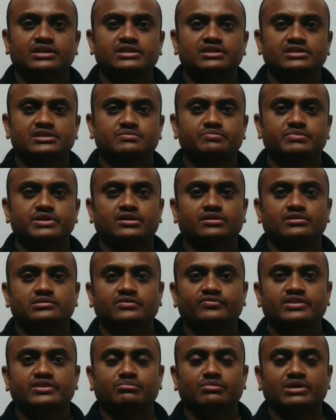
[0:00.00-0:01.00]
is
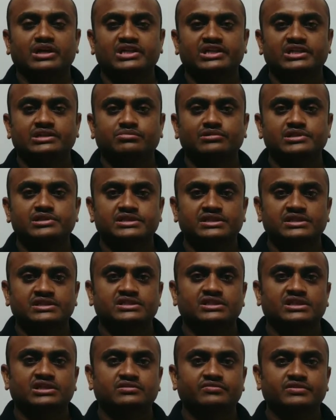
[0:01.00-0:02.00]
because of the multiple
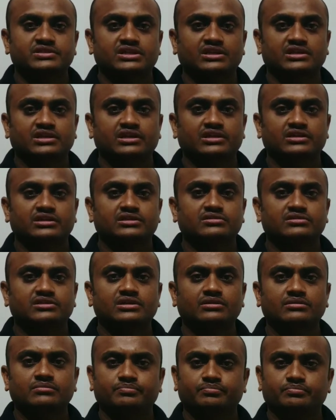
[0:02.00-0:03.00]
sensors which are
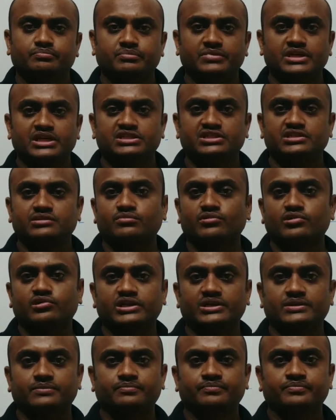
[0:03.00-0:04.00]
connected to the patient
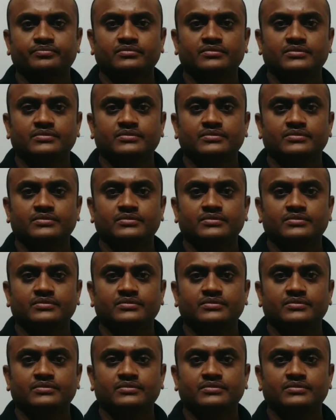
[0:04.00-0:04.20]
body.